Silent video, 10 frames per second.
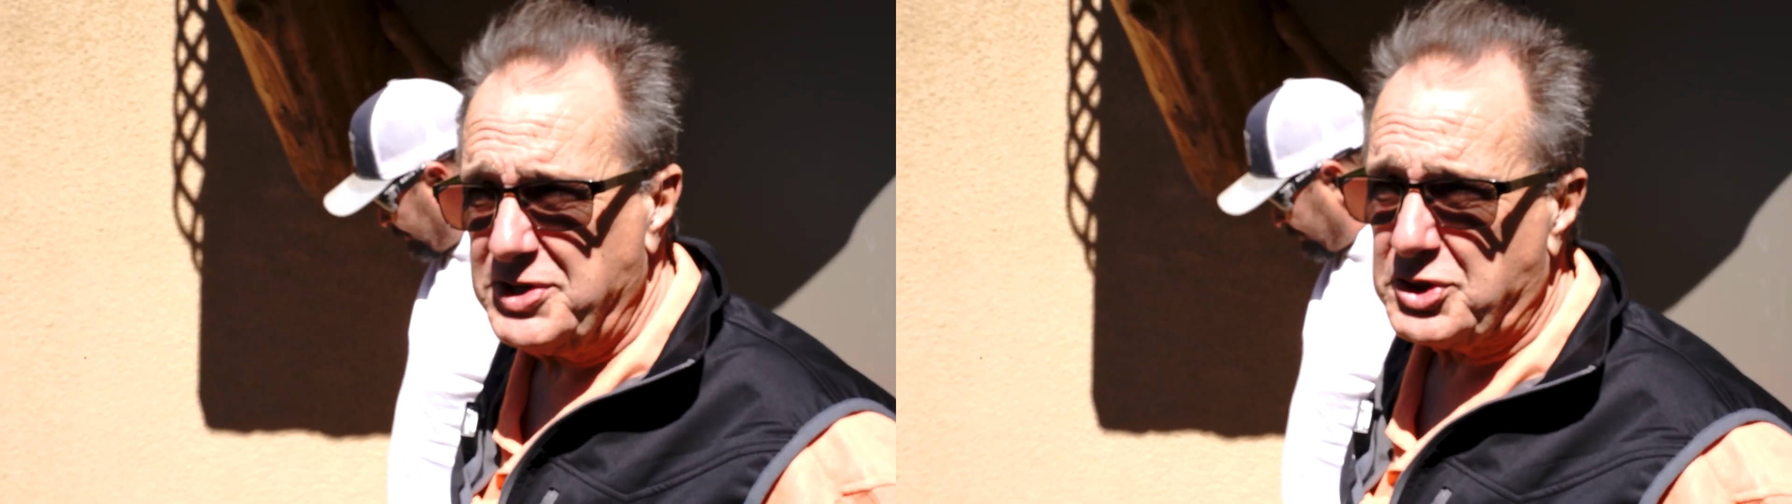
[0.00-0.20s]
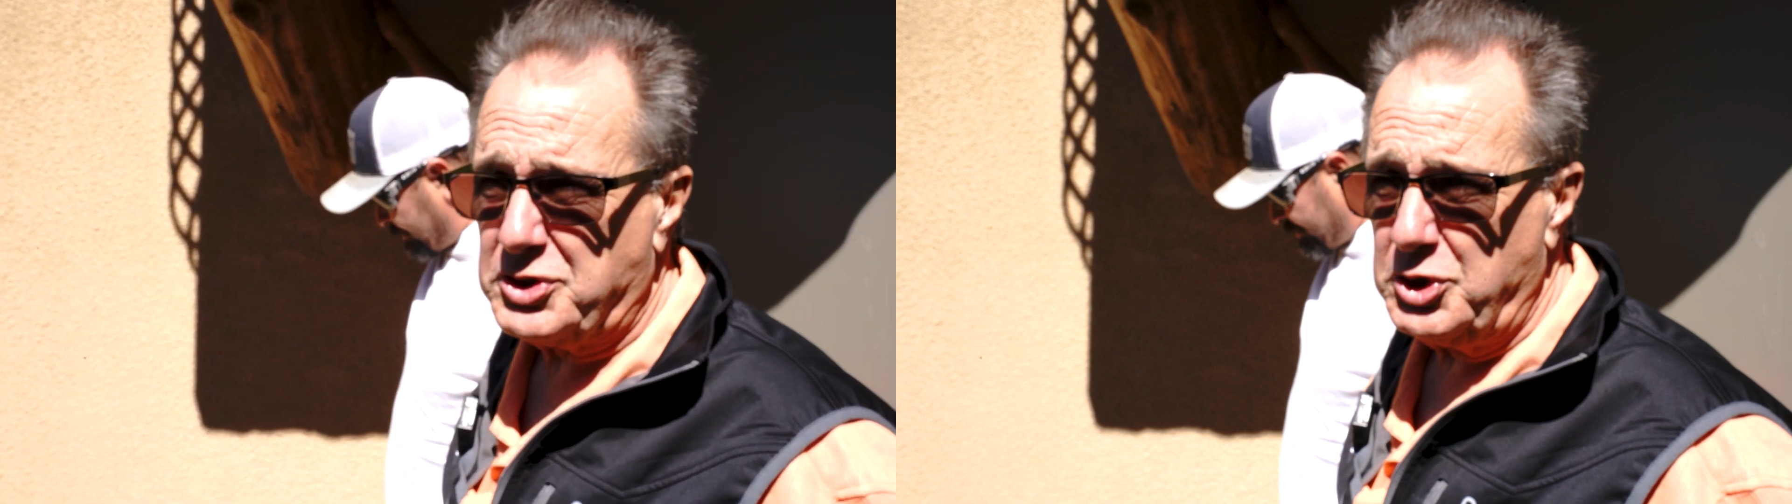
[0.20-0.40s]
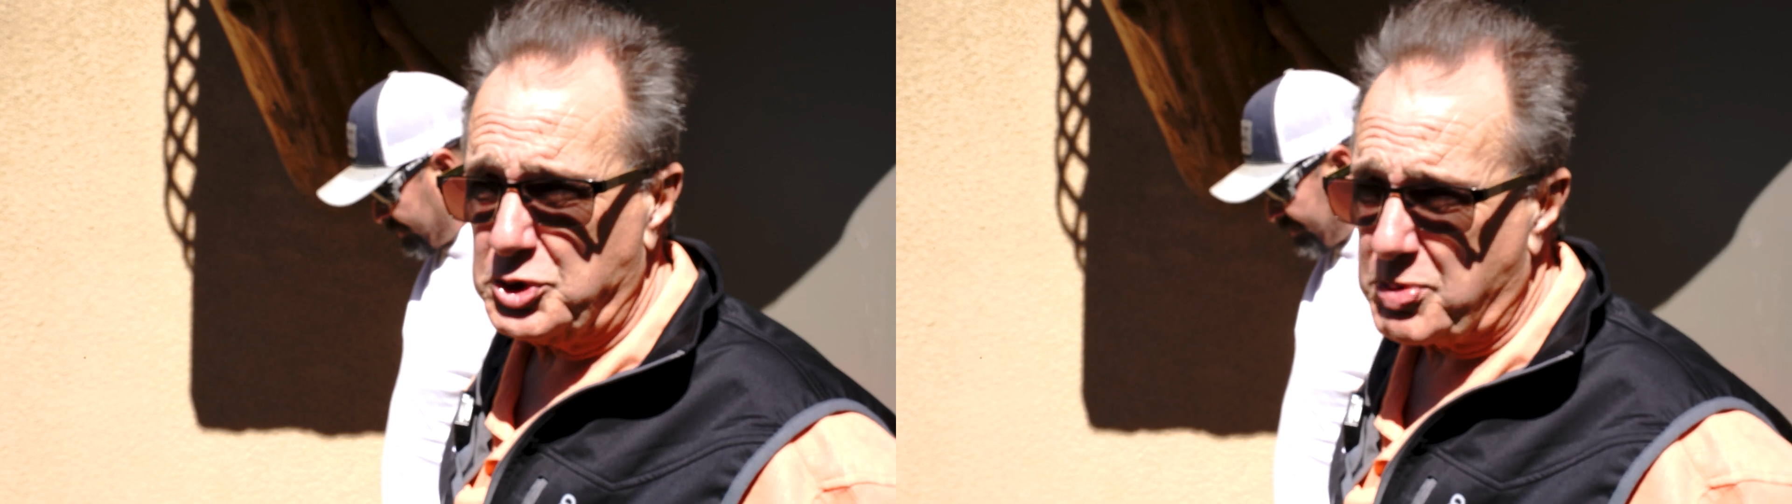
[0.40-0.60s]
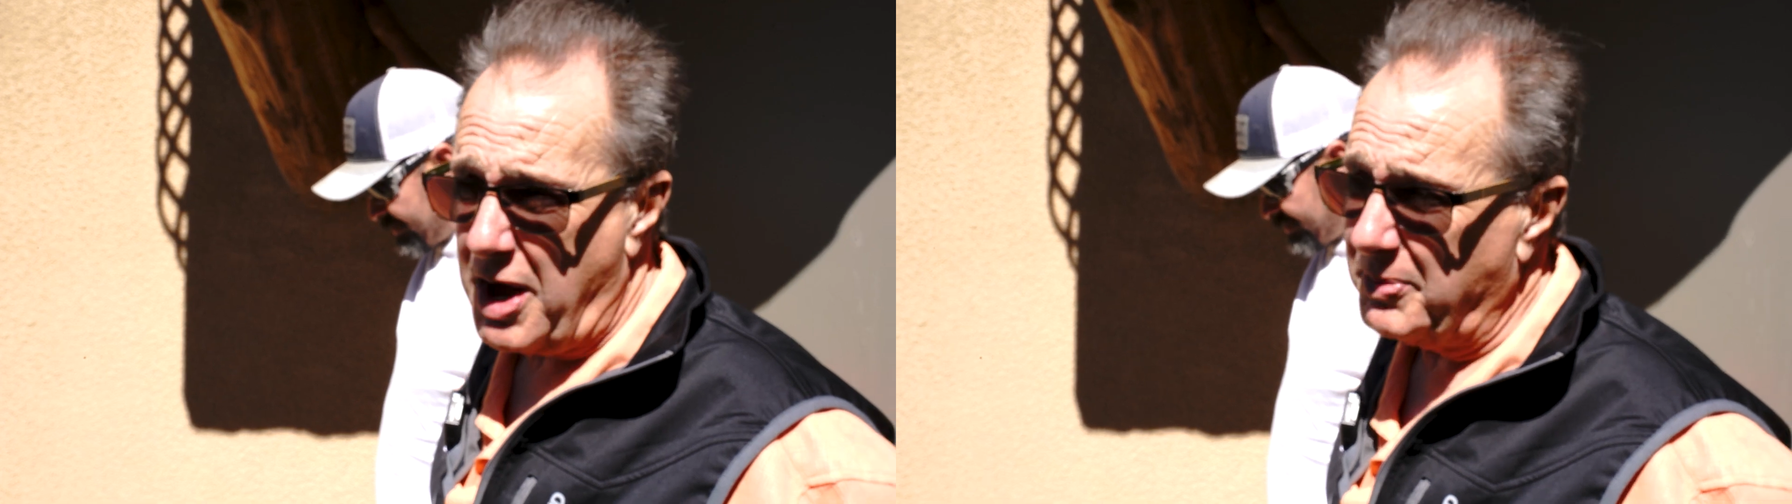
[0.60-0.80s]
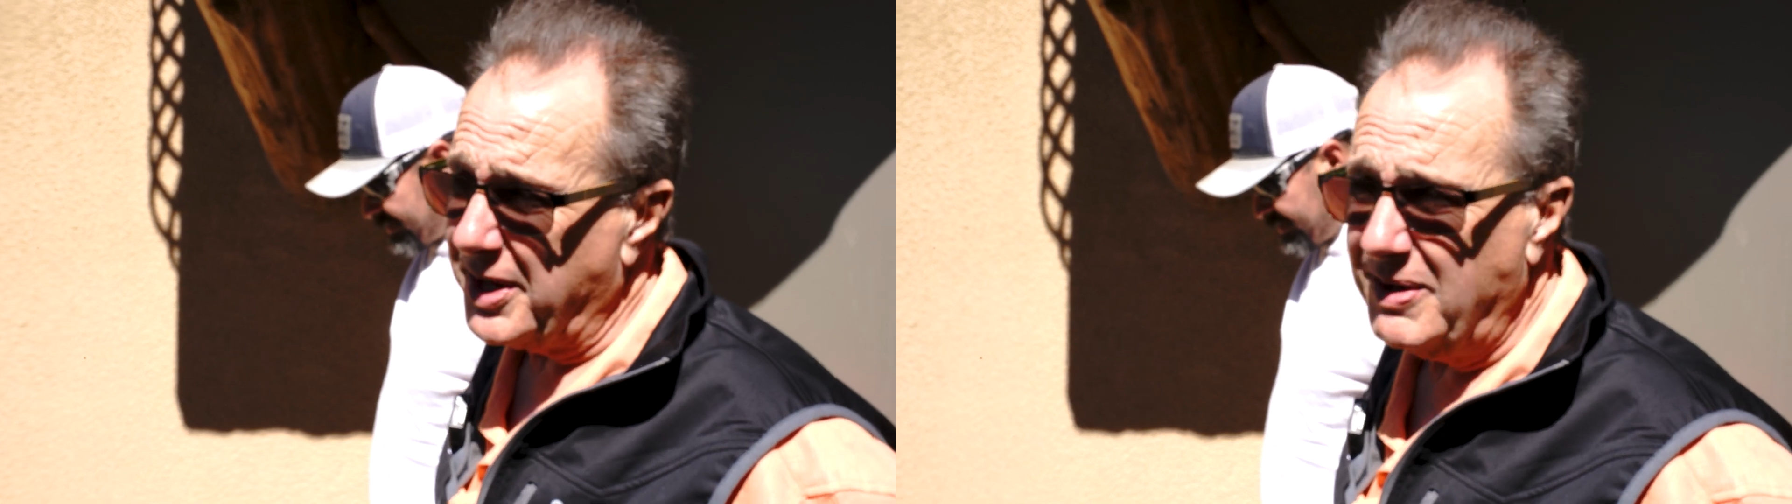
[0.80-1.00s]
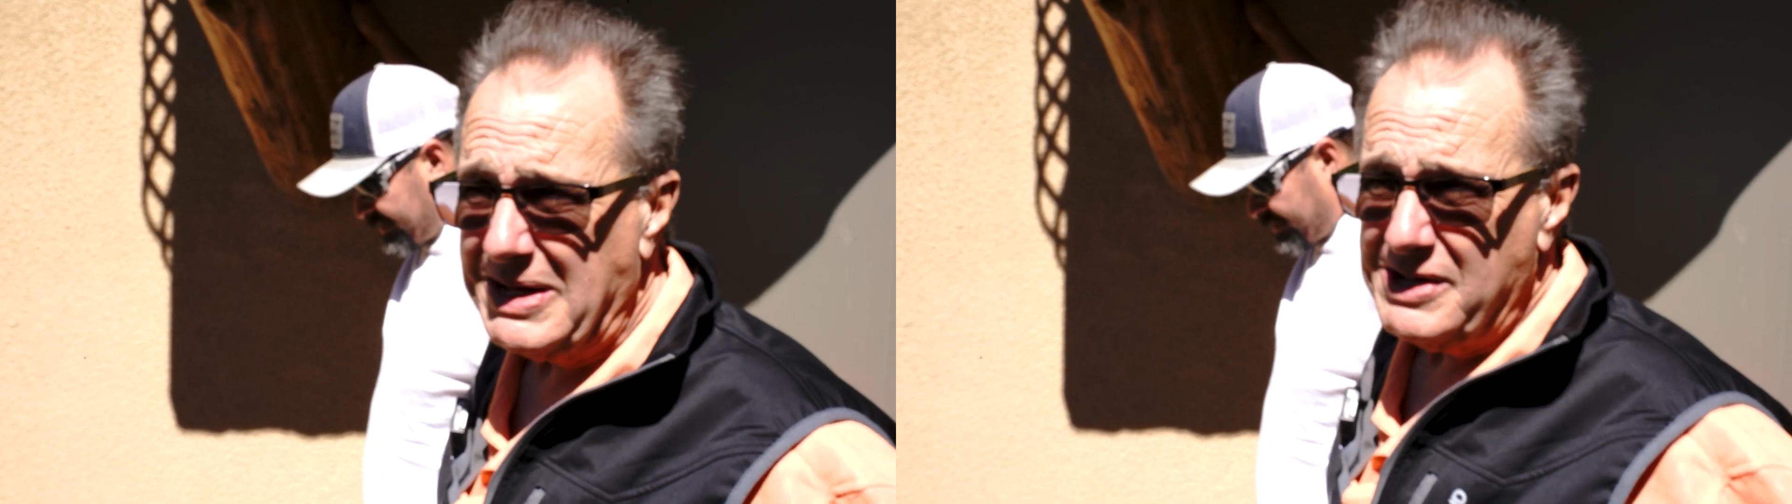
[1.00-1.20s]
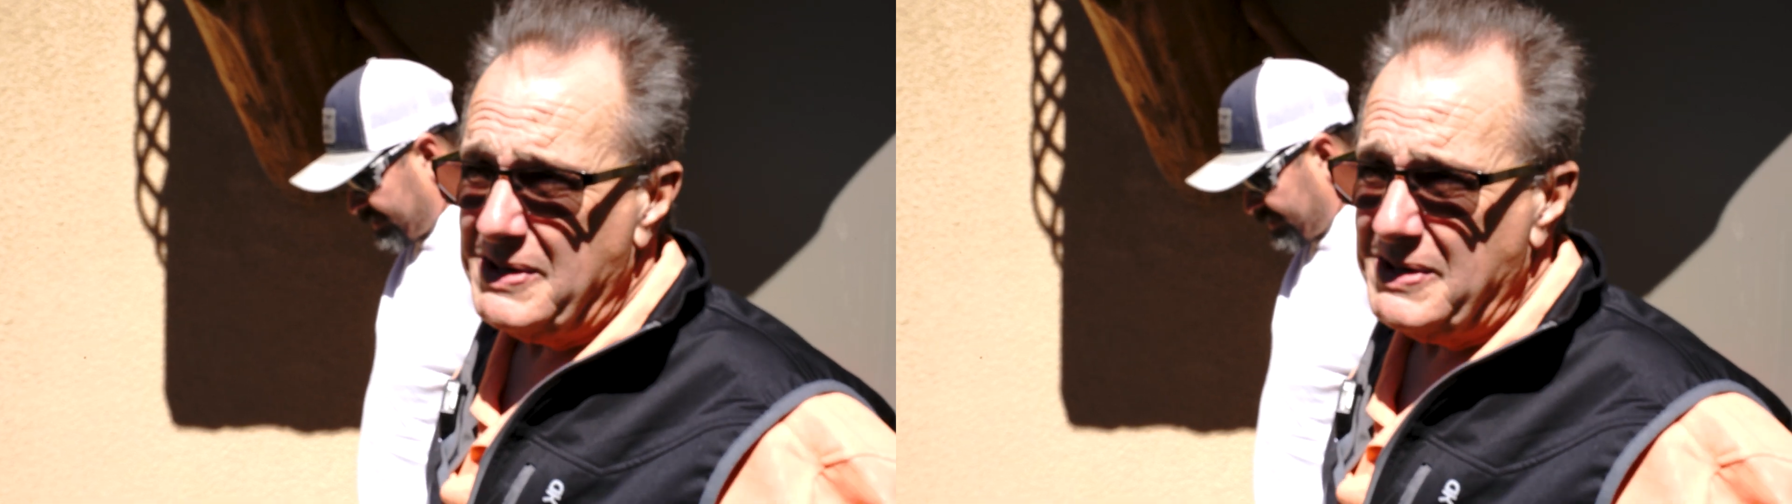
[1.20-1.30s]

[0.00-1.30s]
institutes probably